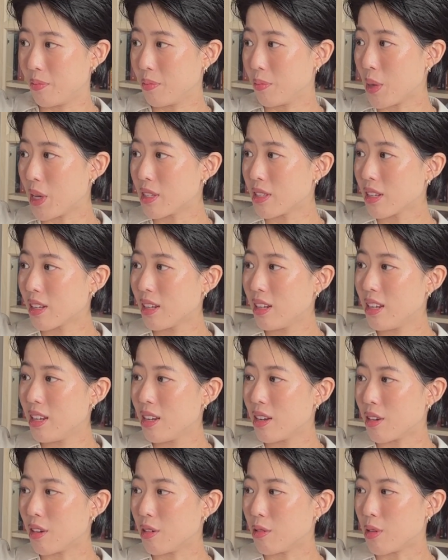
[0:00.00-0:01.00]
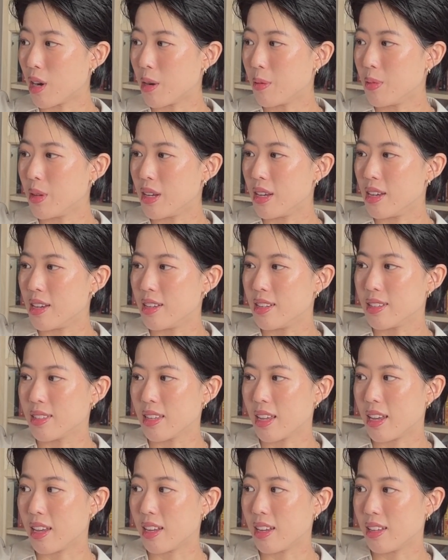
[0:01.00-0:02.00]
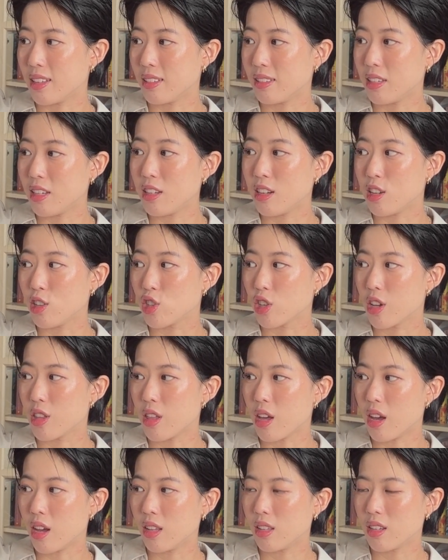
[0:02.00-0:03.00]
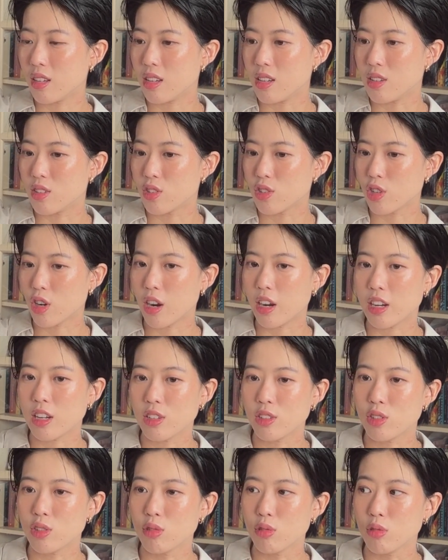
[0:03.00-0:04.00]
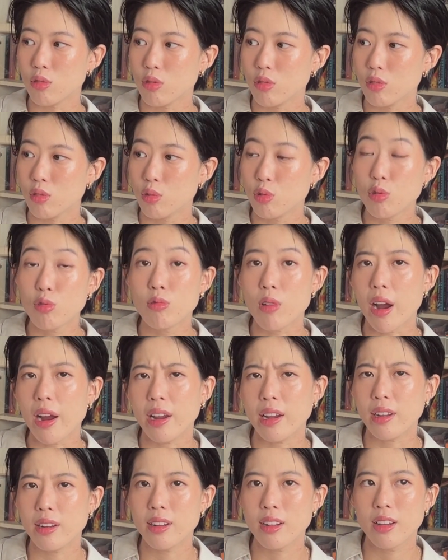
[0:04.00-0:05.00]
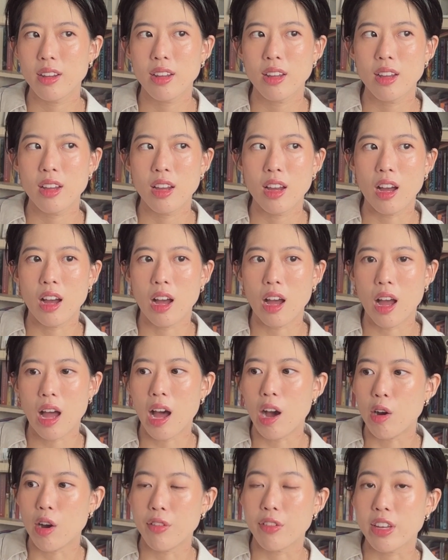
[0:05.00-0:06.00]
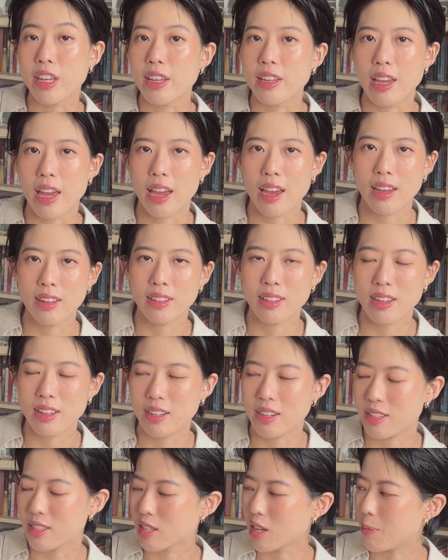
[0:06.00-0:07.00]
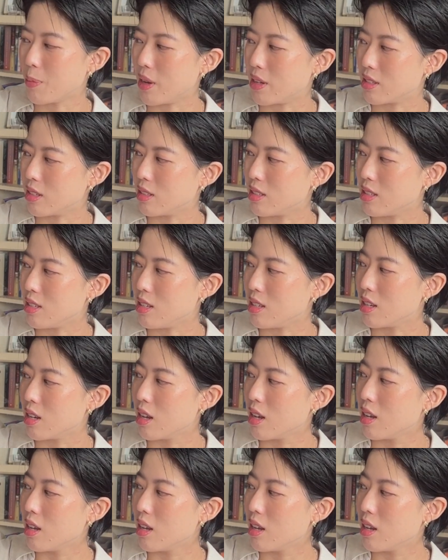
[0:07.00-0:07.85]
basically Ram is a teenager that is trying to do right however he can in his capacity